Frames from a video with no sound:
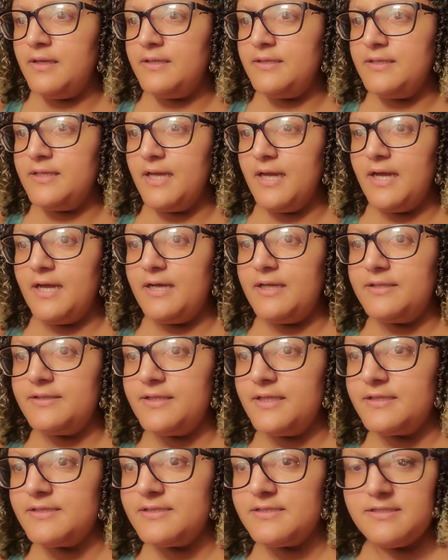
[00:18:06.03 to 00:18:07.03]
Yeah,
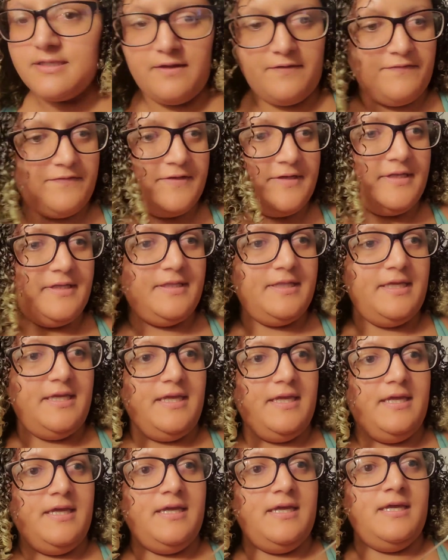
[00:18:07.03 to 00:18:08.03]
that's
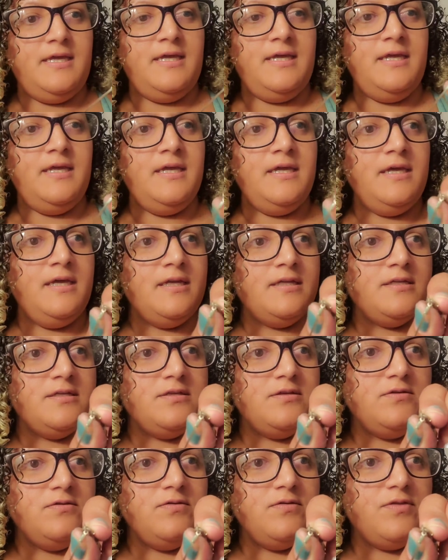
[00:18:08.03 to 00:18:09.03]
definitely
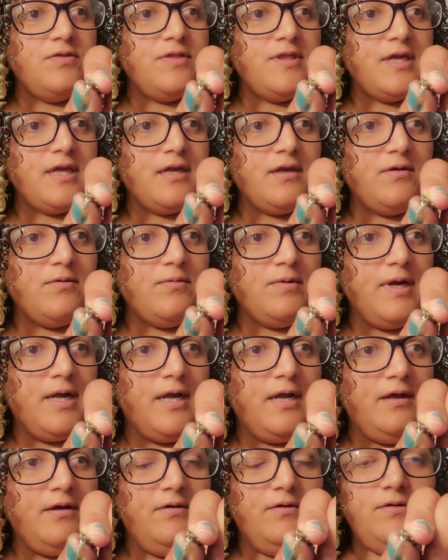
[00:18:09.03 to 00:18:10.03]
too thick
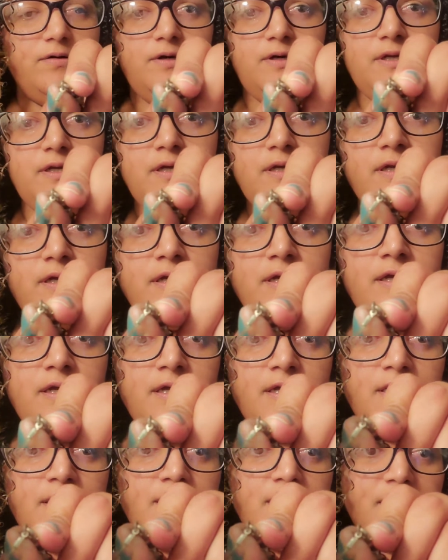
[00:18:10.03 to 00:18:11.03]
around
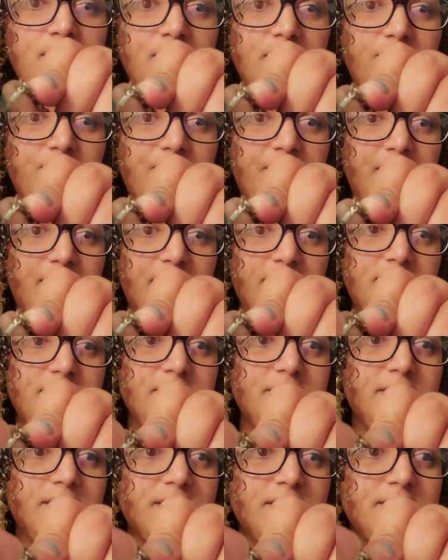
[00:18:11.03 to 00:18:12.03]
compared to
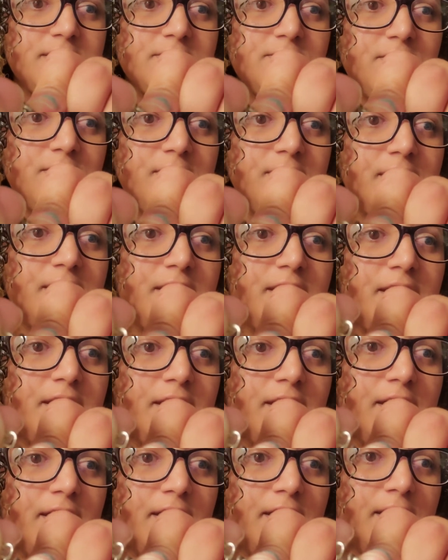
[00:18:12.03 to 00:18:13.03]
this one
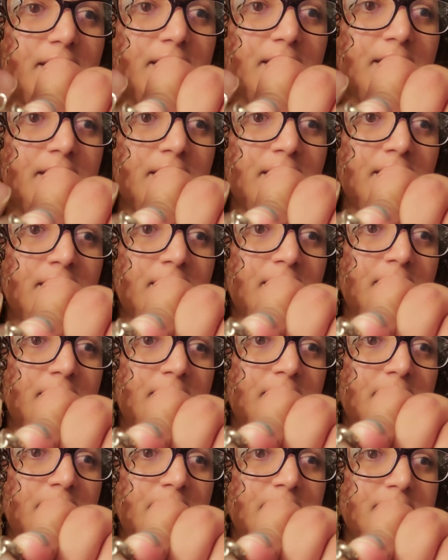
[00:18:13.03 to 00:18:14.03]
here.
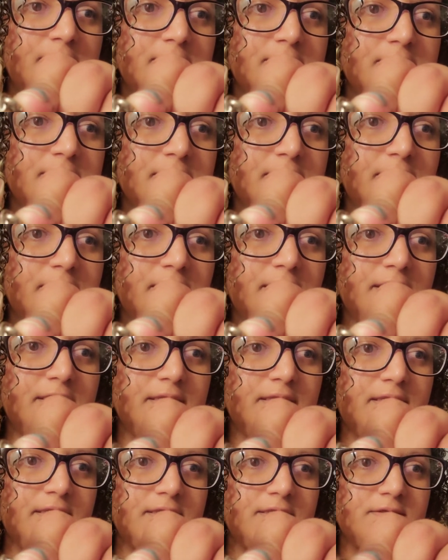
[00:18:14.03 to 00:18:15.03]
See,
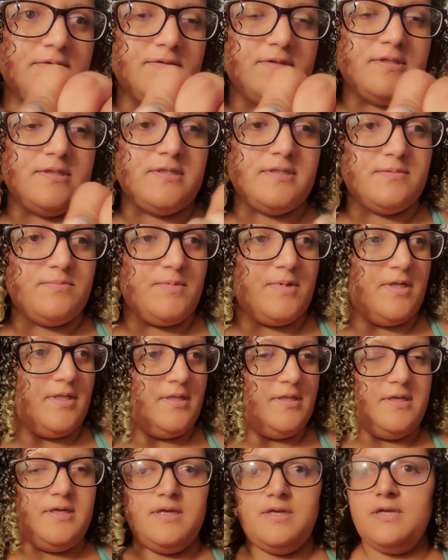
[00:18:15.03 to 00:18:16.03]
this one's
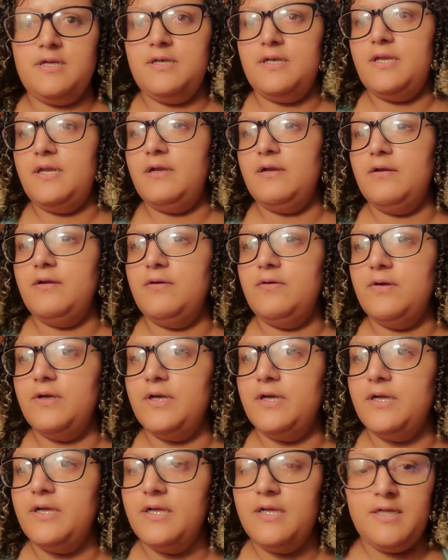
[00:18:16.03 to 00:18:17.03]
smaller,
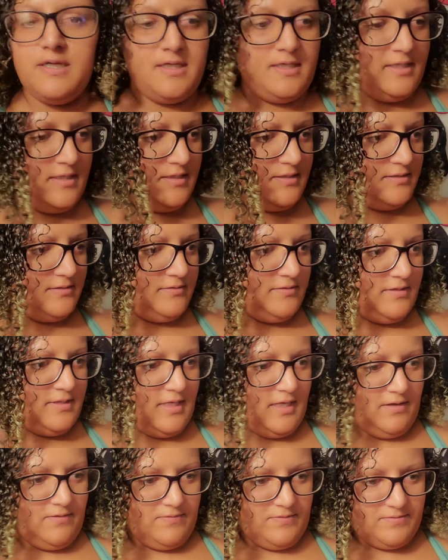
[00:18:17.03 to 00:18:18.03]
narrower. So
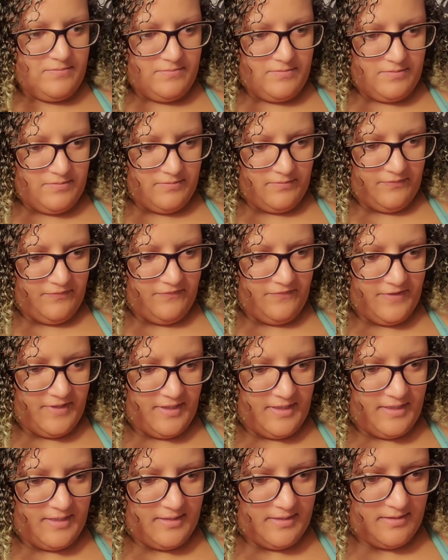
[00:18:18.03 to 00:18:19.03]
that one won't
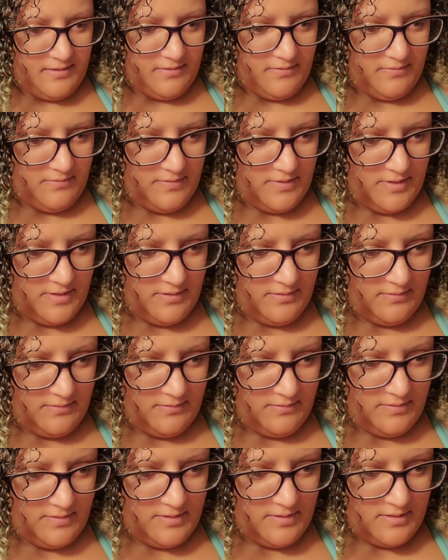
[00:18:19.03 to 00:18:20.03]
fit
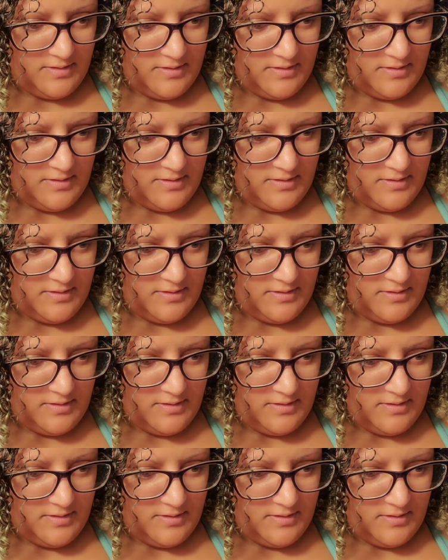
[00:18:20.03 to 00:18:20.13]
around.